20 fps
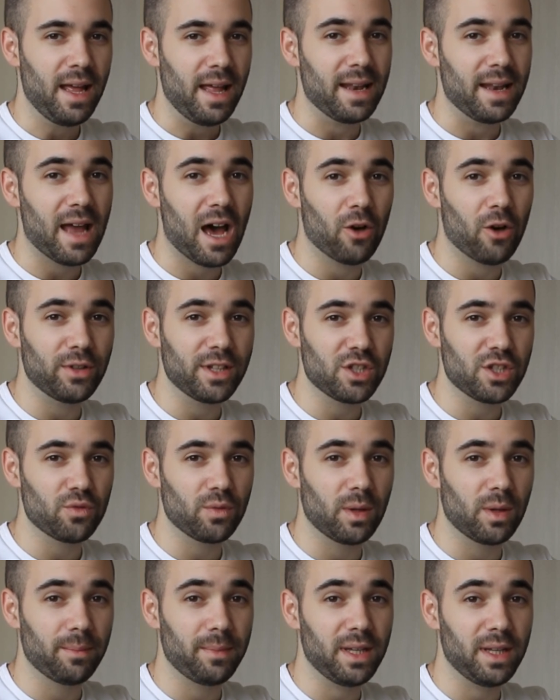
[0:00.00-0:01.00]
Now this
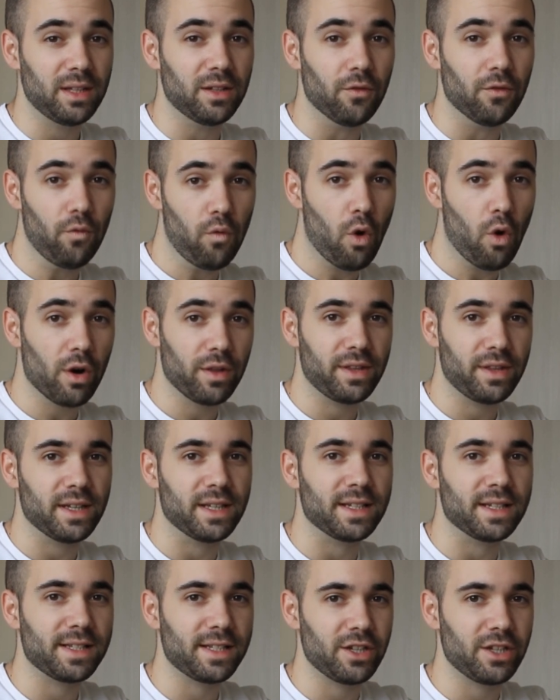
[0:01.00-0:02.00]
will be the fourth
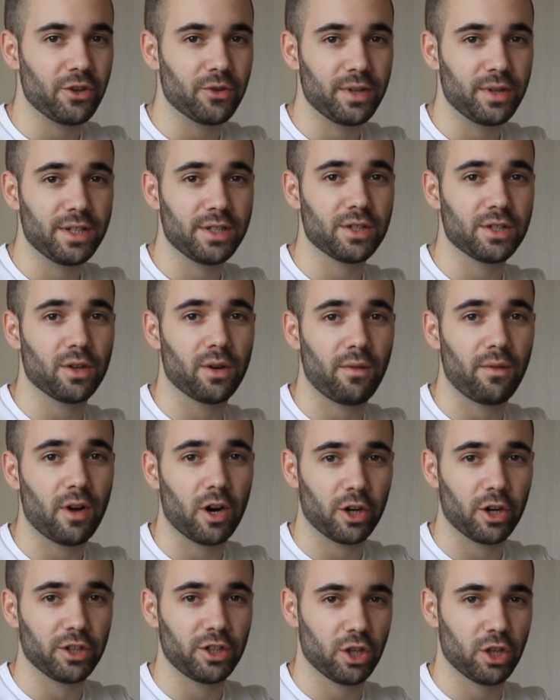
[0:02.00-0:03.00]
in series of
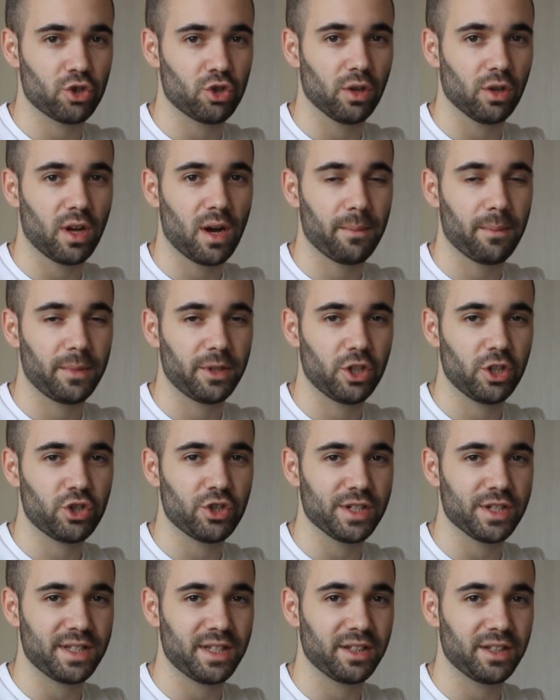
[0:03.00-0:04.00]
architectural
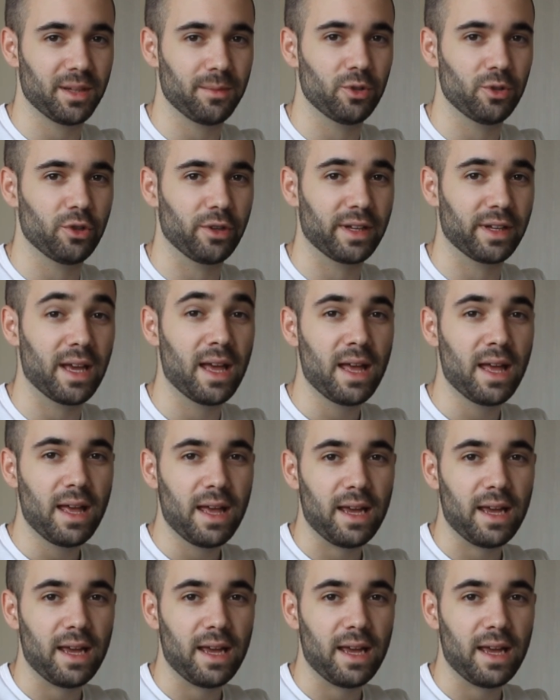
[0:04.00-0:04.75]
competitions that I'm doing